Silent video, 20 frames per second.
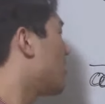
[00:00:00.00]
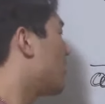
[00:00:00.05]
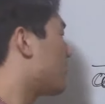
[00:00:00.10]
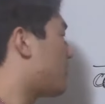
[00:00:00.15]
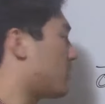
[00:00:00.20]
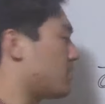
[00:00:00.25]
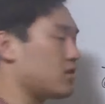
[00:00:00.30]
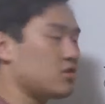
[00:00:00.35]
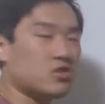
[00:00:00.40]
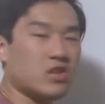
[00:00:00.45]

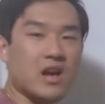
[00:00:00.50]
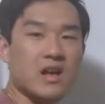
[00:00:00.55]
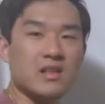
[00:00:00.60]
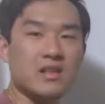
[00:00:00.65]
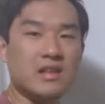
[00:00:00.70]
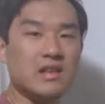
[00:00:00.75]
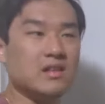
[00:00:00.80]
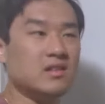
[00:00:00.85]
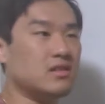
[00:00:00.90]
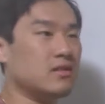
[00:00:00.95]
But in
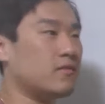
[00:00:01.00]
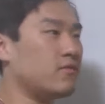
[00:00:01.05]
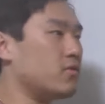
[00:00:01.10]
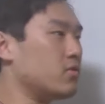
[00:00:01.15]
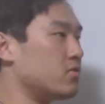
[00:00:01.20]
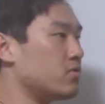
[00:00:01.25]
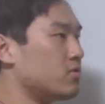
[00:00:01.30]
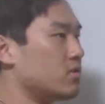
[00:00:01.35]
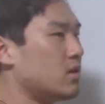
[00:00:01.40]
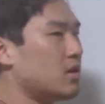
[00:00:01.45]
Chinese, if
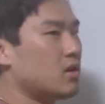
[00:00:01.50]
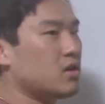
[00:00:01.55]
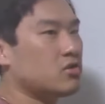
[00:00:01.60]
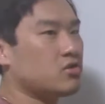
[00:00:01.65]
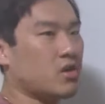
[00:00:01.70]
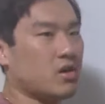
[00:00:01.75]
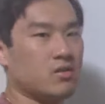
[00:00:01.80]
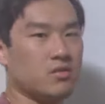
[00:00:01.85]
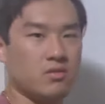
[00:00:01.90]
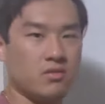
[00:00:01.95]
you
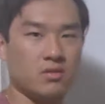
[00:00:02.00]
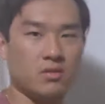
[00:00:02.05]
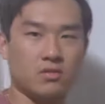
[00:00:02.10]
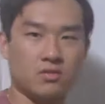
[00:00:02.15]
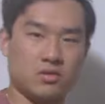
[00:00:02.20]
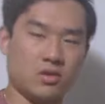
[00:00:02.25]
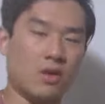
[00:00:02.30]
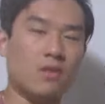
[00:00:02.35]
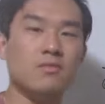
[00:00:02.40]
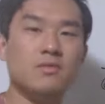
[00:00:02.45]
try to,
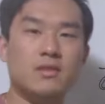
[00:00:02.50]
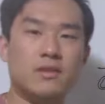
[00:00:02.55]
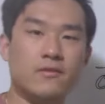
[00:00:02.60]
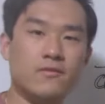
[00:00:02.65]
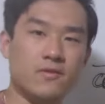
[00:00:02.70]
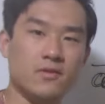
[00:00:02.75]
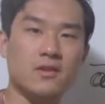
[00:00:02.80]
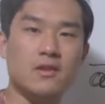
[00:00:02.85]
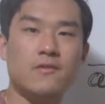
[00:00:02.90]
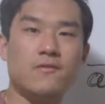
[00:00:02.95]
tone
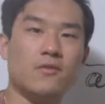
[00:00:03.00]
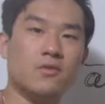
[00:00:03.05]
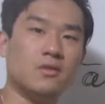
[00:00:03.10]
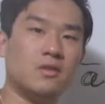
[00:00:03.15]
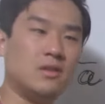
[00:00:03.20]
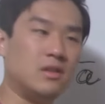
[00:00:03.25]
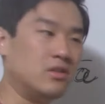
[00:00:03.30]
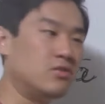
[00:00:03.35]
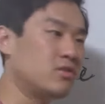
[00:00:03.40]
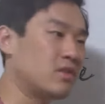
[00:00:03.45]
differently for
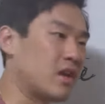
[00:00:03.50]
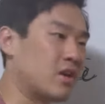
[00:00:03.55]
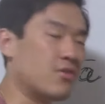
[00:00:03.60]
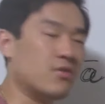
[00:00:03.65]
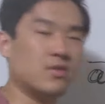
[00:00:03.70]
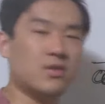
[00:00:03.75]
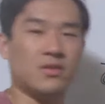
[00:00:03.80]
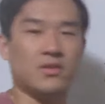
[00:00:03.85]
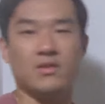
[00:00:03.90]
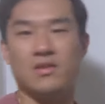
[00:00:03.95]
each
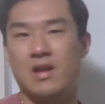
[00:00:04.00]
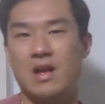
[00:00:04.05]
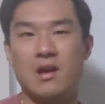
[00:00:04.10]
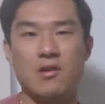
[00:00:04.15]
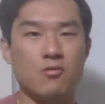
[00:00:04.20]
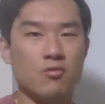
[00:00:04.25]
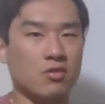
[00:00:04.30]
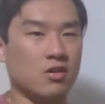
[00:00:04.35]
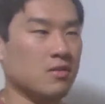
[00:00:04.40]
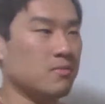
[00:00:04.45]
character, then
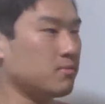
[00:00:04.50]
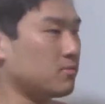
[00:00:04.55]
it will